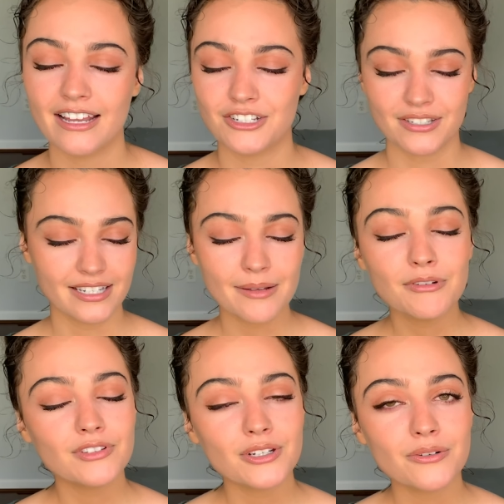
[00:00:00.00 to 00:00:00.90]
Just to name a
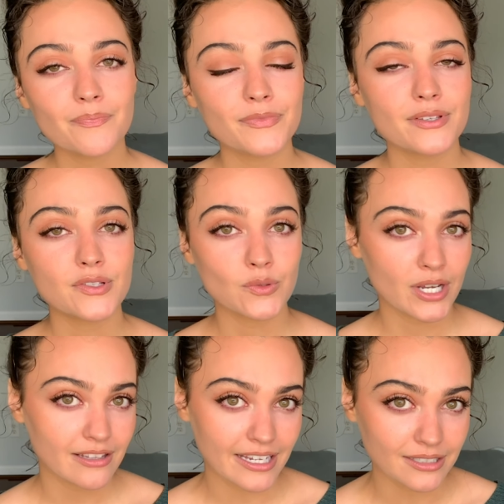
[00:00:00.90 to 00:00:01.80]
few,
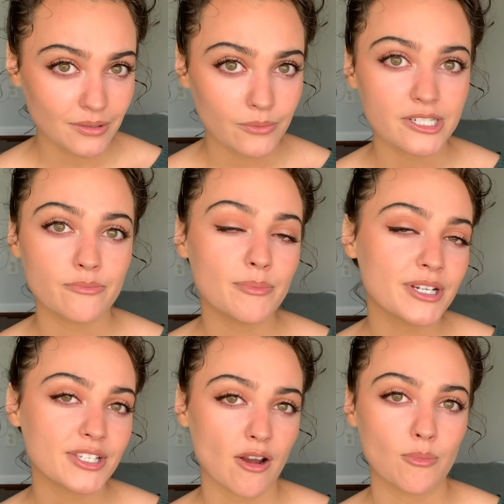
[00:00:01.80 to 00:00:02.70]
squalane, which
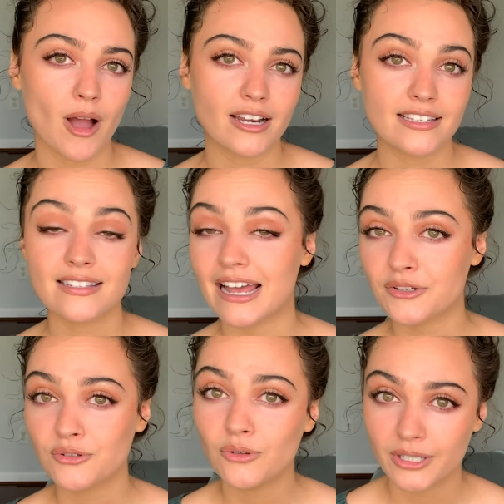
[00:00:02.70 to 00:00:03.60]
mimics our body's
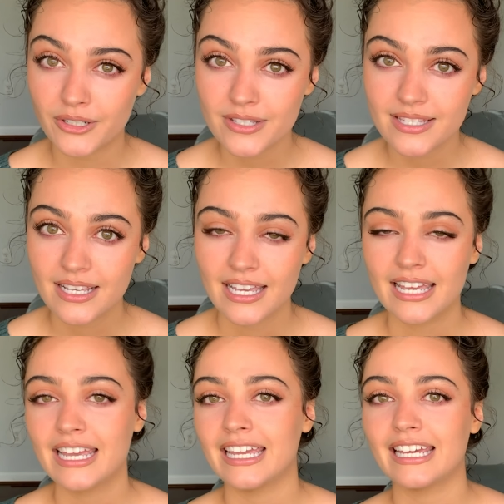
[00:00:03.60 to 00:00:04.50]
natural oils.
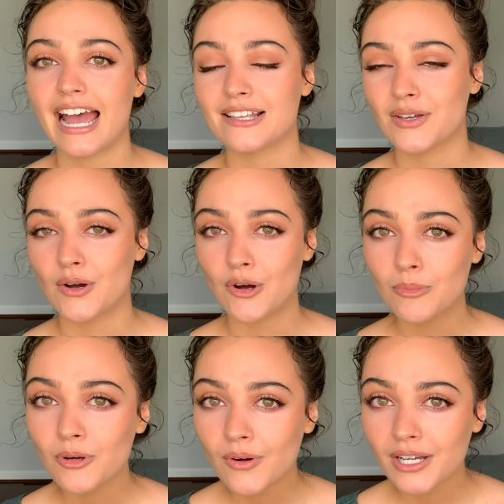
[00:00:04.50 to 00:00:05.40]
It has
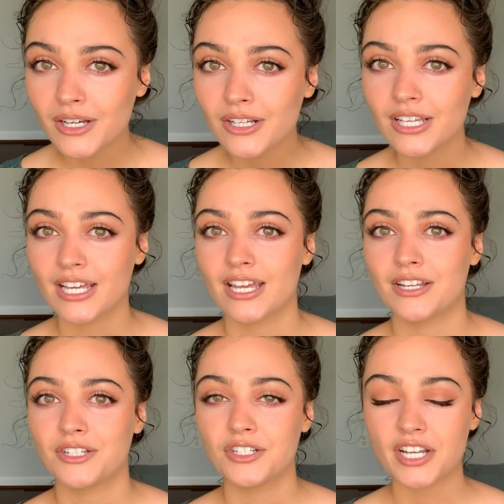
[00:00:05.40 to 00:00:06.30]
jojoba oil,
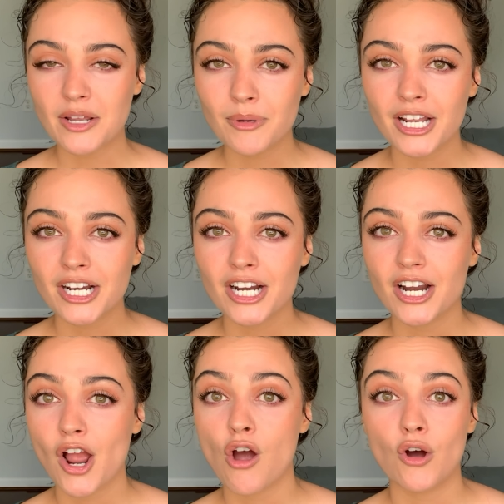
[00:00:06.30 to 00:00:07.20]
shea butter,
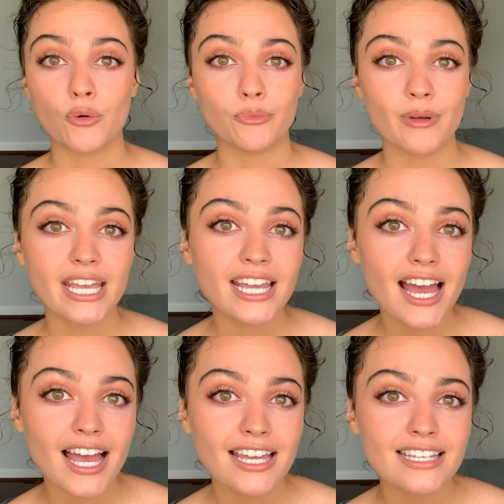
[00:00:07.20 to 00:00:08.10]

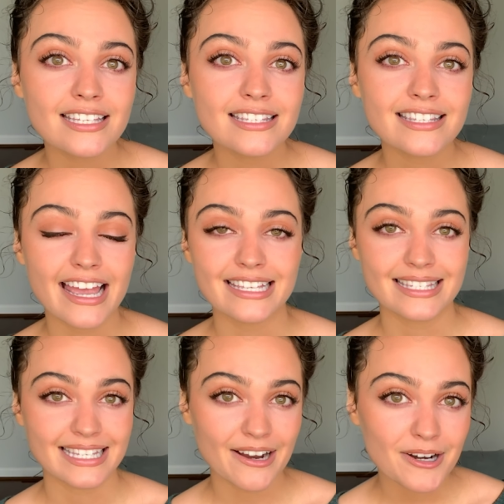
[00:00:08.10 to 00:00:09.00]
omegas,
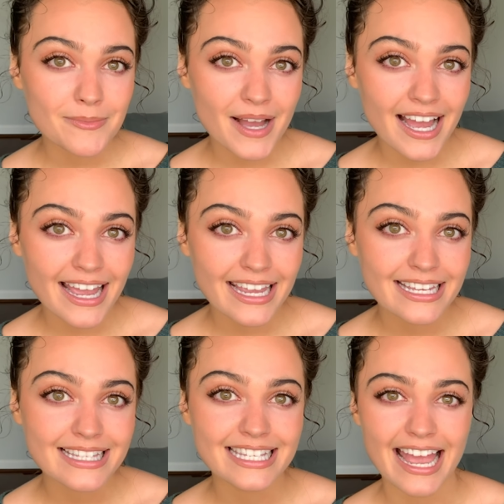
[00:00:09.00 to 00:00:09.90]

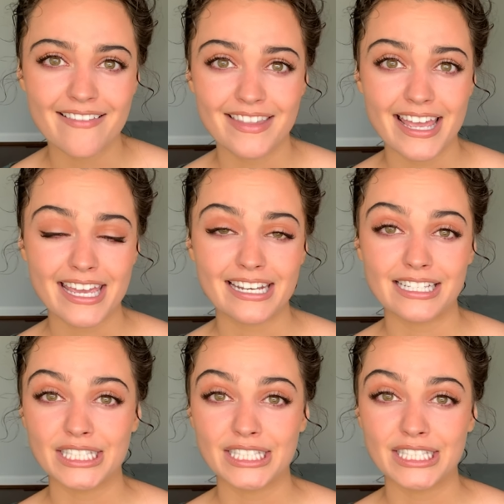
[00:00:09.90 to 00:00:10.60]
ceramides, and then